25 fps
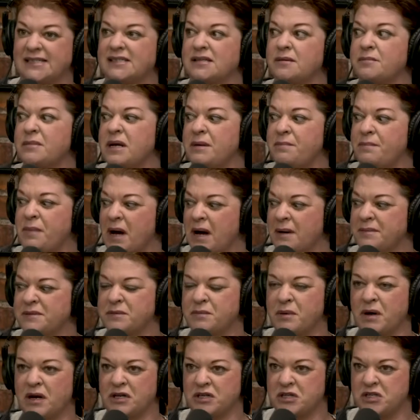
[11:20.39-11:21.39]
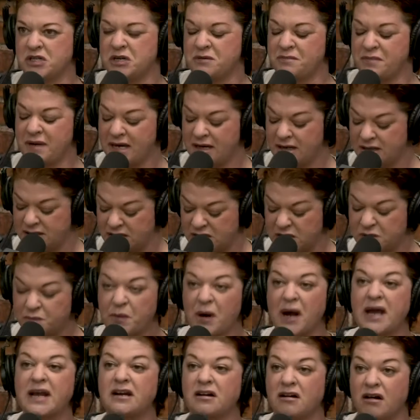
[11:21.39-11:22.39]
Somebody popped a bottle of champagne and
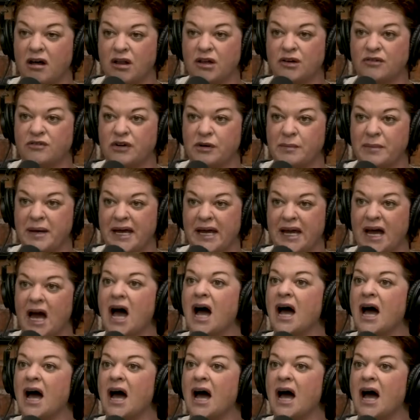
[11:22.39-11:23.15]
sprayed it all over me.